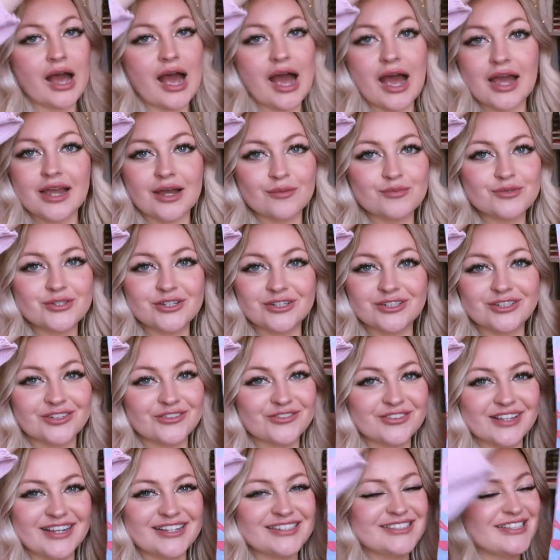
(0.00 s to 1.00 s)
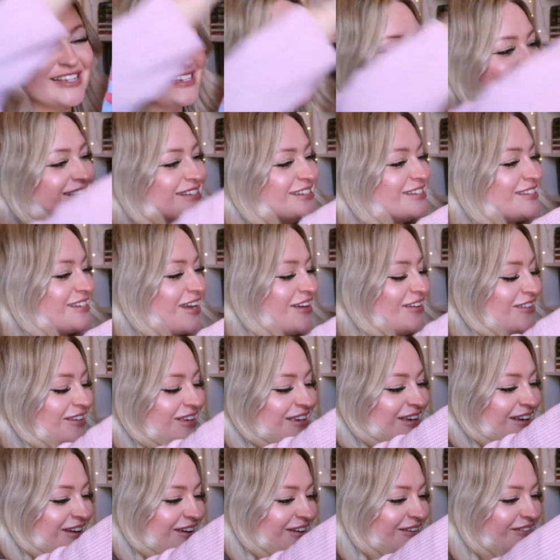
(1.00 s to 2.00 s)
I absolutely love this. This is so
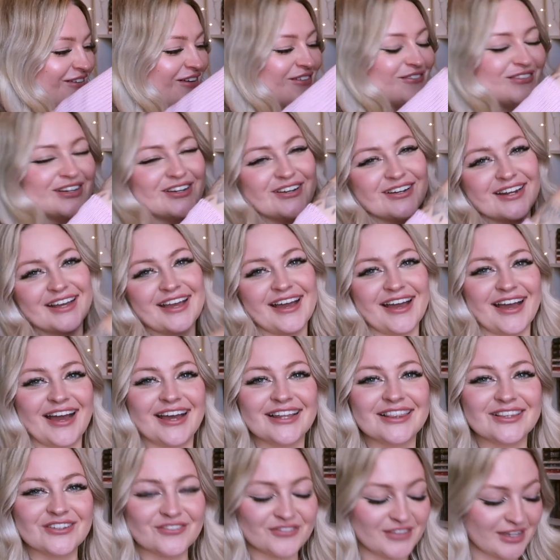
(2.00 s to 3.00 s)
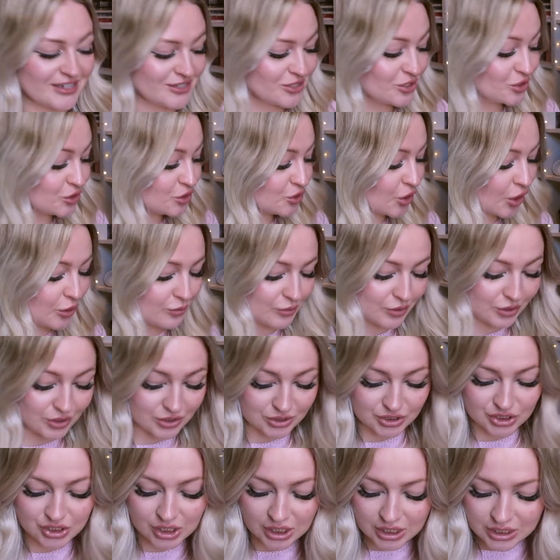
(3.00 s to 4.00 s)
cute. Oh my god, okay, I love that so
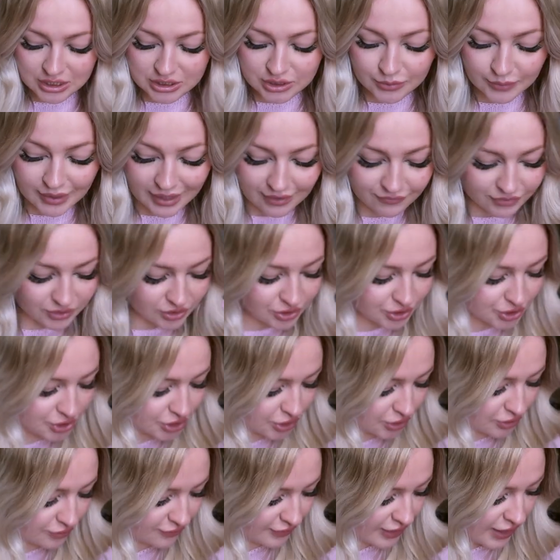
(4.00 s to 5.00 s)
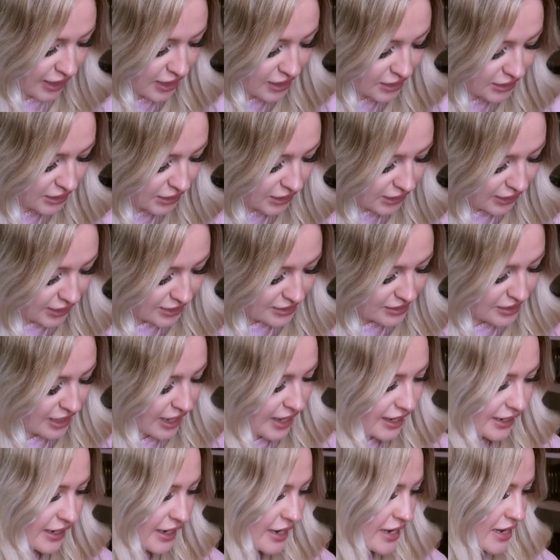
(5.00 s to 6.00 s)
much. So we have a cushion cover.
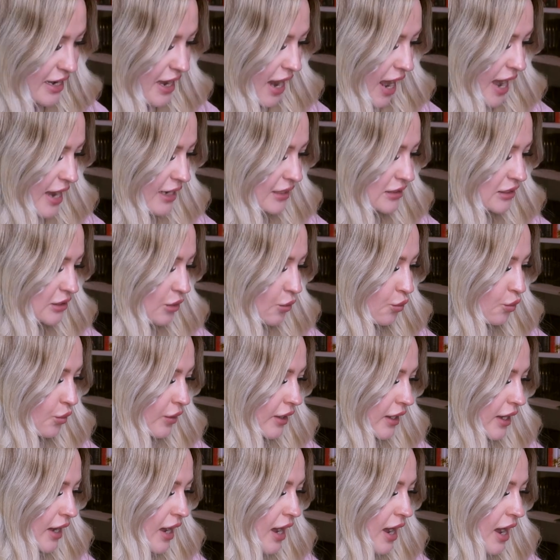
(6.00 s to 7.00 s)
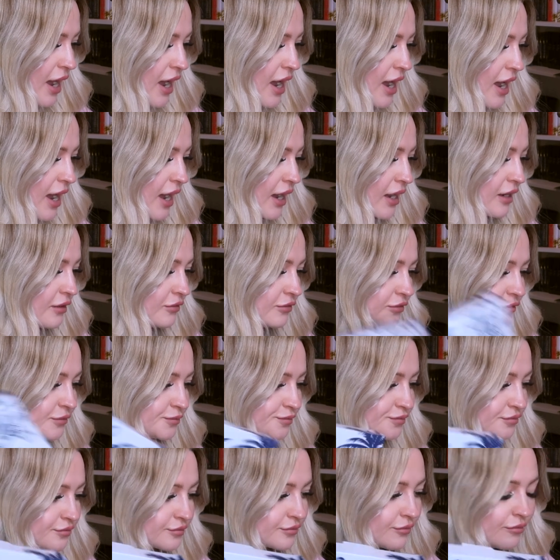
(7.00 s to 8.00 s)
Then next we
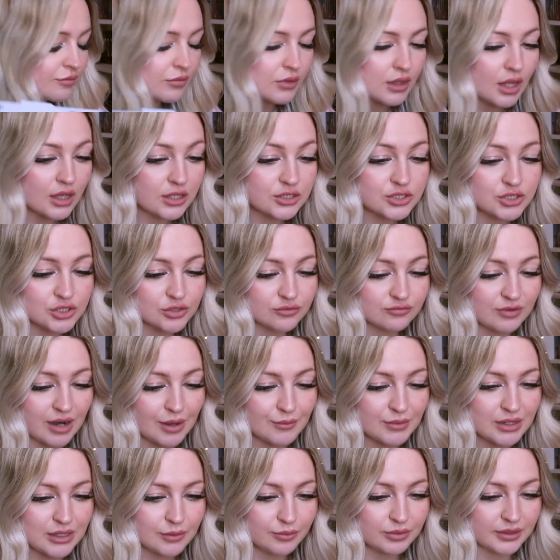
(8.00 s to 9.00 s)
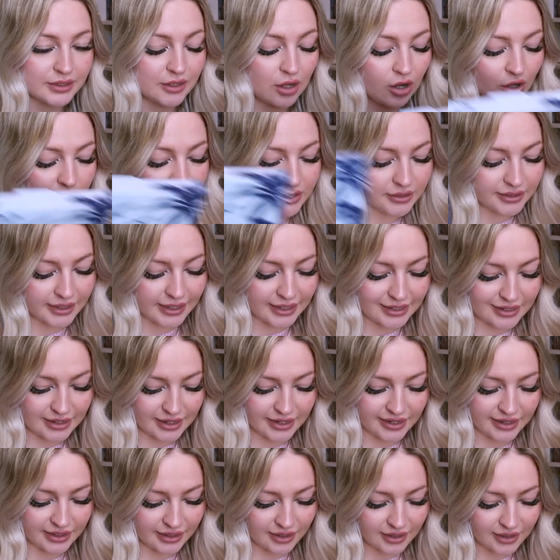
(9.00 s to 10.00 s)
have a ceramic plate. Are you
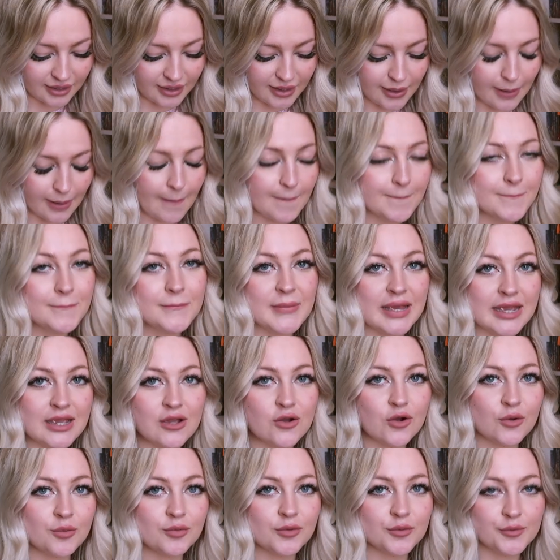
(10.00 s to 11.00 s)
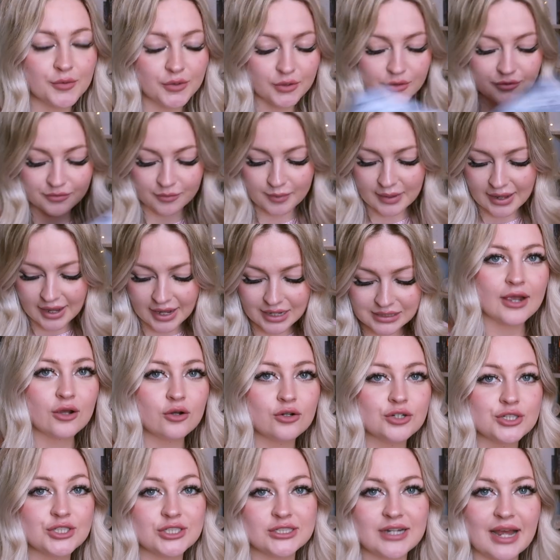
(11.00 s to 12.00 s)
kidding? makeup remove pad, a
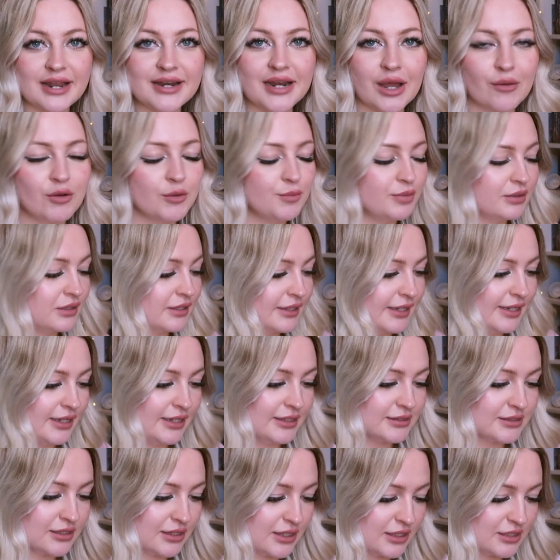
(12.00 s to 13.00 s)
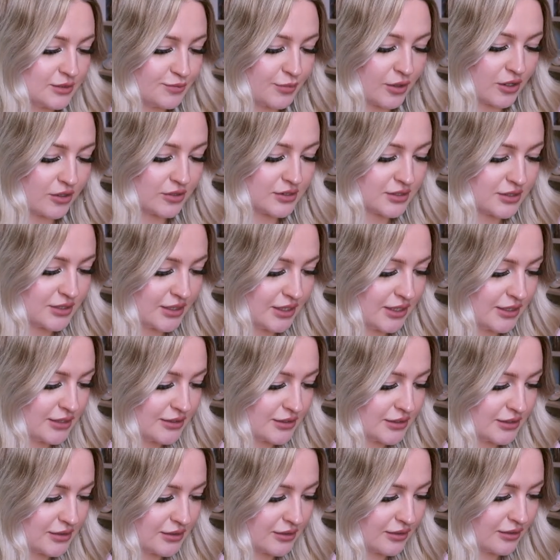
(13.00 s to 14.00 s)
cushion, and now a plate. This box
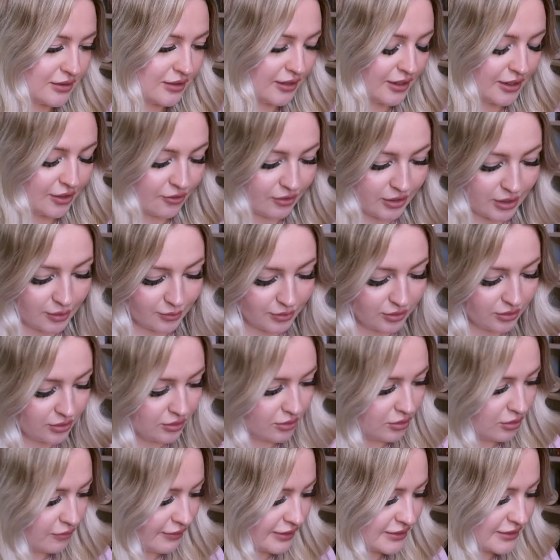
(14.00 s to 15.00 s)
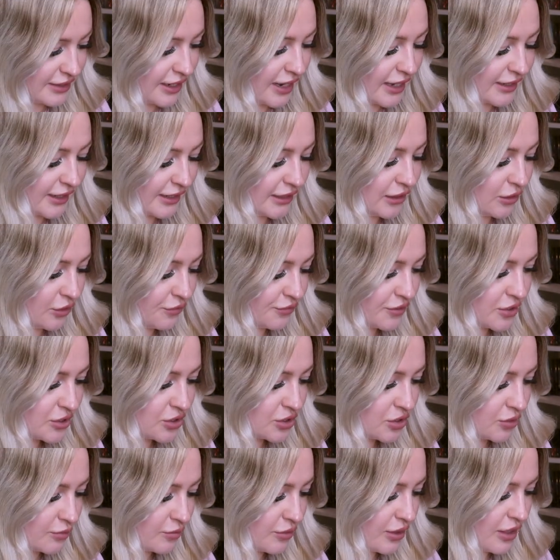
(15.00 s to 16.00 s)
is incredible already, and I love the
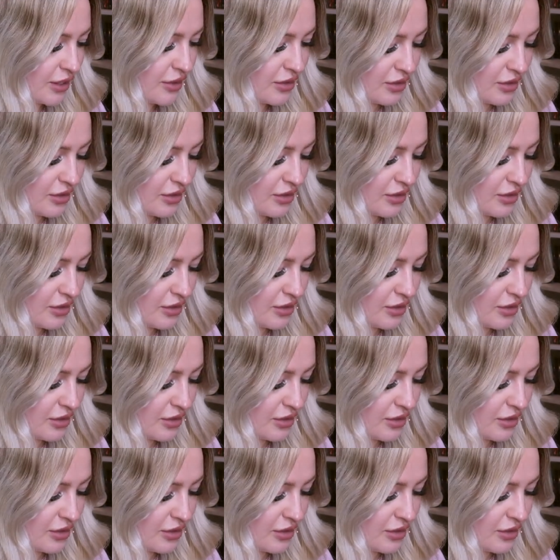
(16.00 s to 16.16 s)
summery